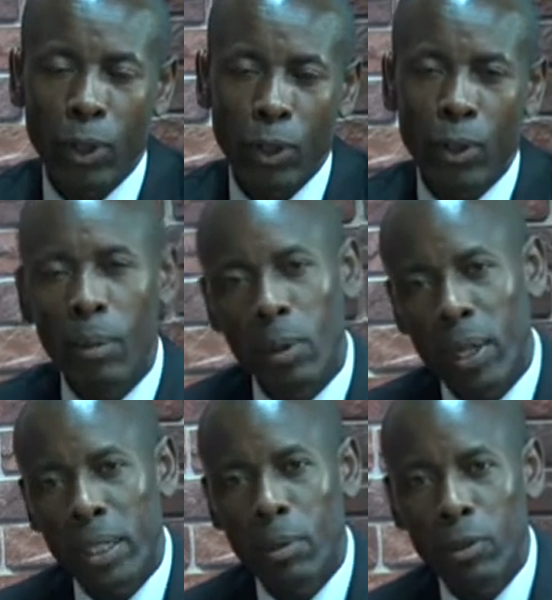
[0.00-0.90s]

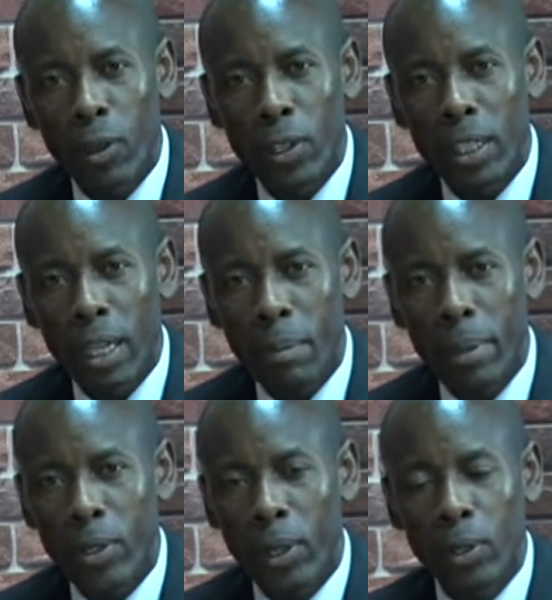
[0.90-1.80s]
21144 is the number.
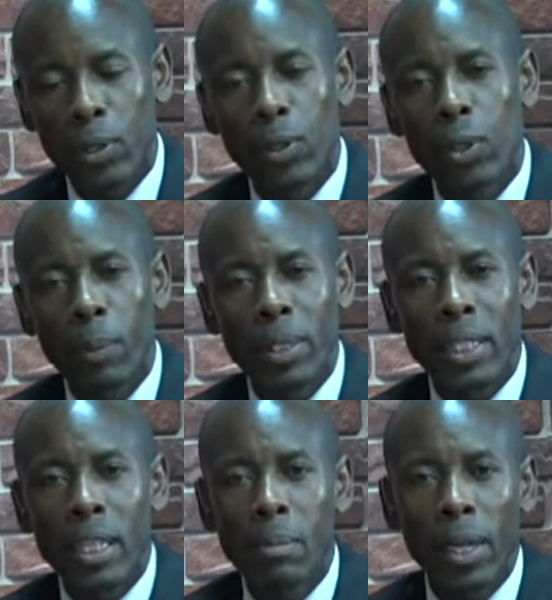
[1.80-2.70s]
You can also drop us an
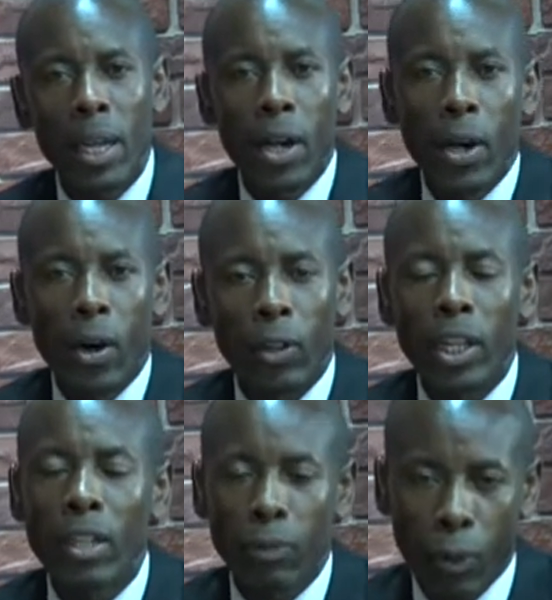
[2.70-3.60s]
email on
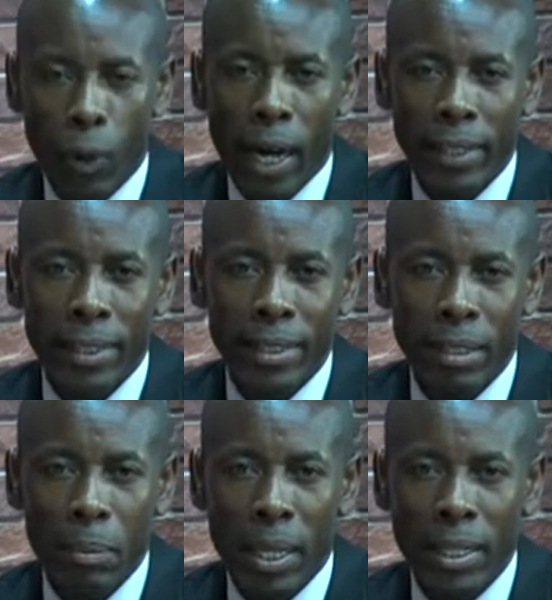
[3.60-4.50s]

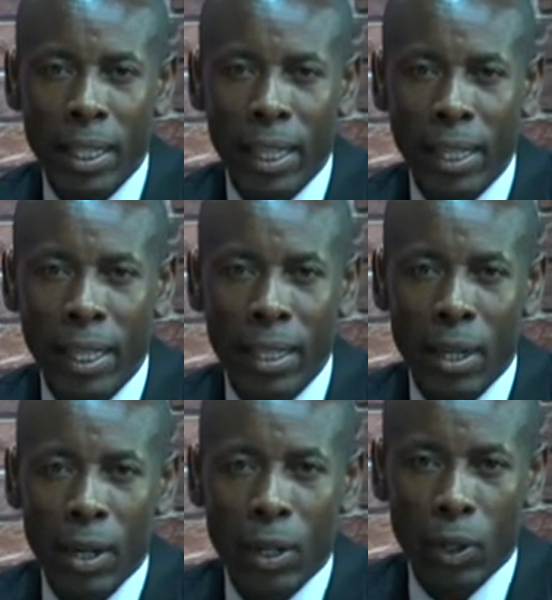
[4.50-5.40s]

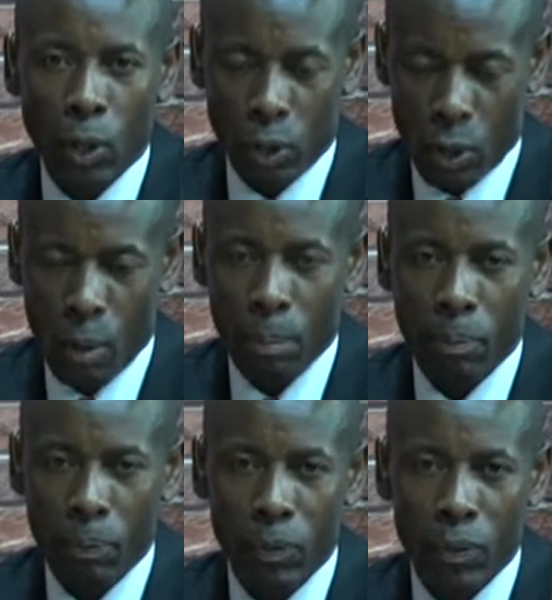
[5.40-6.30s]
info@gbskenya.com.
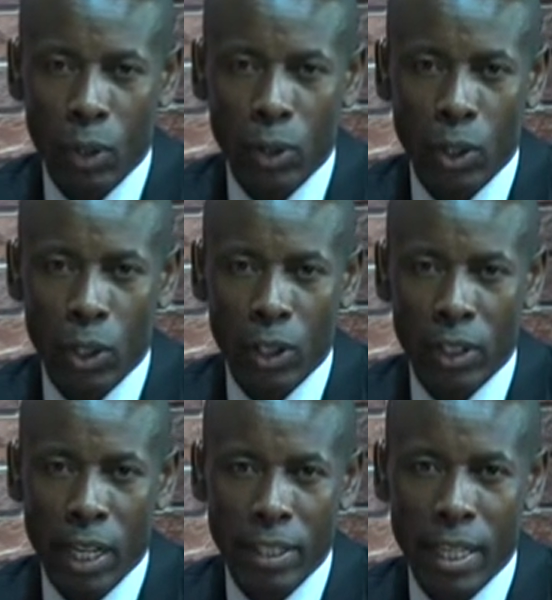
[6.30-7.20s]
Don't
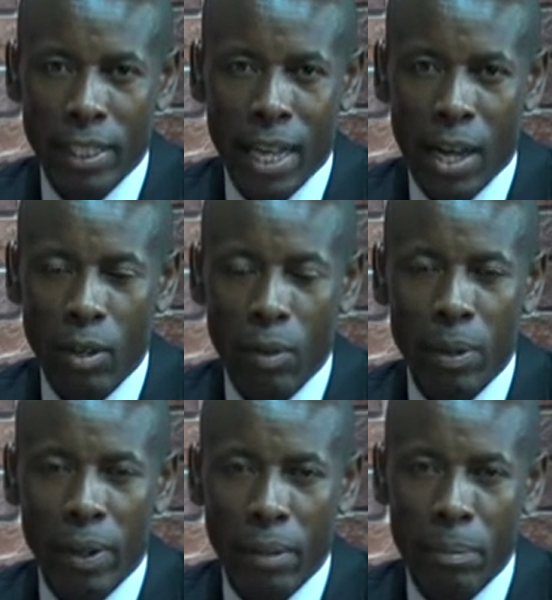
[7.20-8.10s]
touch that dial. We'll be
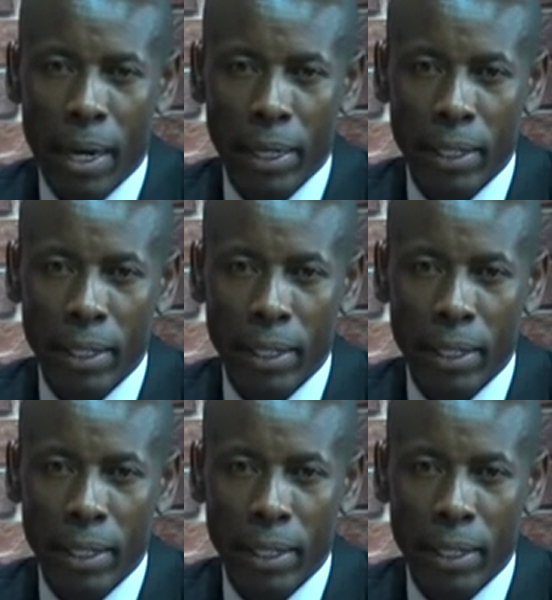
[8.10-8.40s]
right back.